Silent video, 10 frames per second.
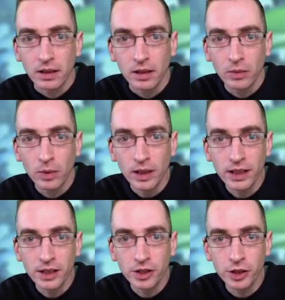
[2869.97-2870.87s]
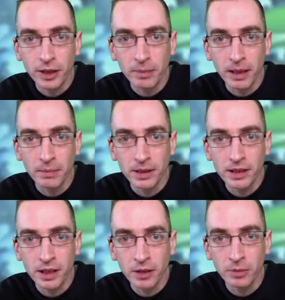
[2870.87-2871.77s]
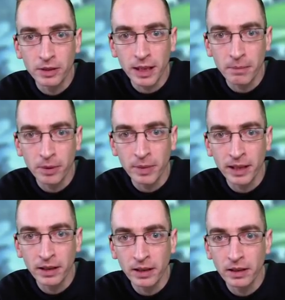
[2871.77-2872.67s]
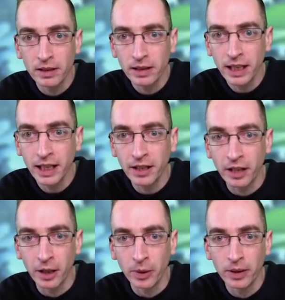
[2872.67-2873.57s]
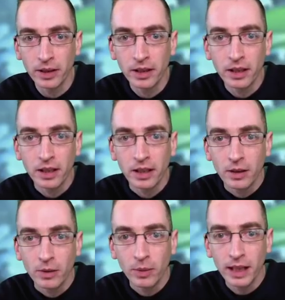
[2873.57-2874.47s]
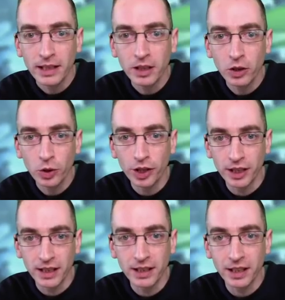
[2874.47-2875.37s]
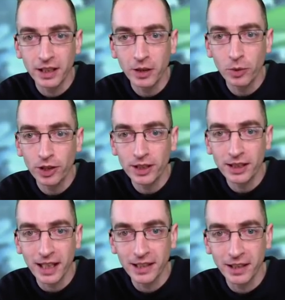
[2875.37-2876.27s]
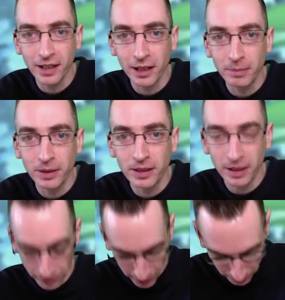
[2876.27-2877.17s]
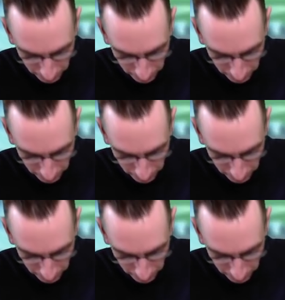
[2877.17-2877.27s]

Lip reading: Why is Streamlabs so temperamental? There you go. Well, there's a look at it. I don't know what the stats are like, but if you